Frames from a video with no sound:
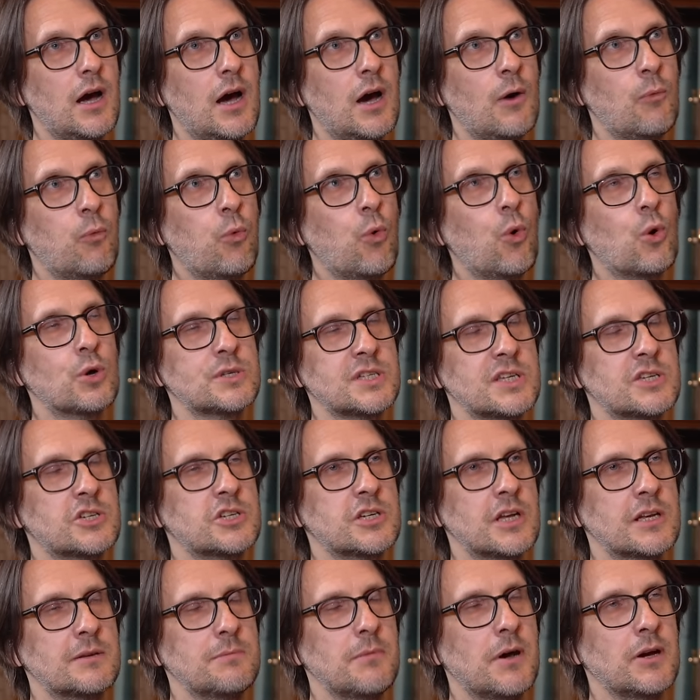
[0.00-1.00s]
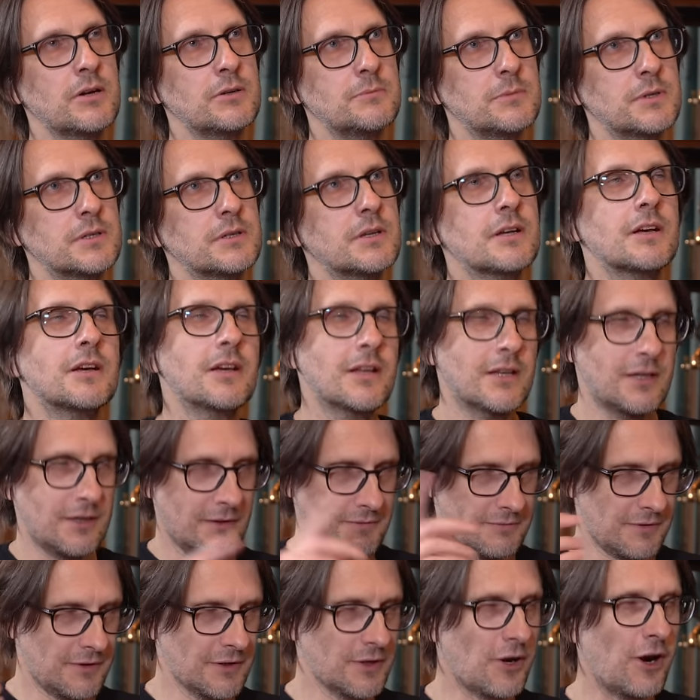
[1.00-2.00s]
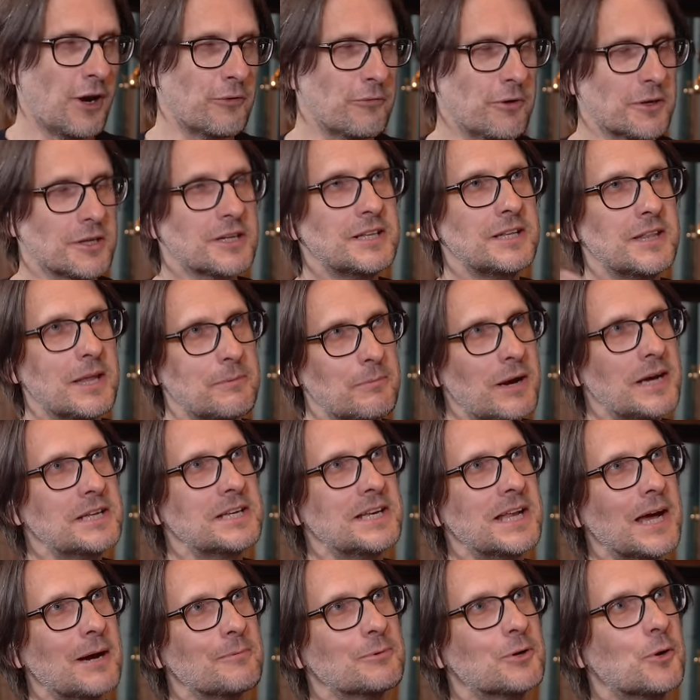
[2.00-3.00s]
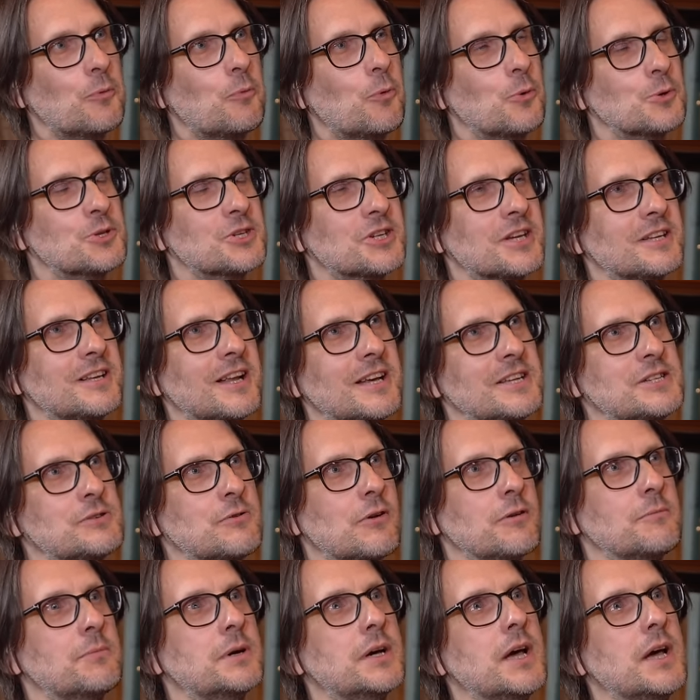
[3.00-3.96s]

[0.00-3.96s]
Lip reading: a watershed moment, and ironically they made an album called Watershed later on,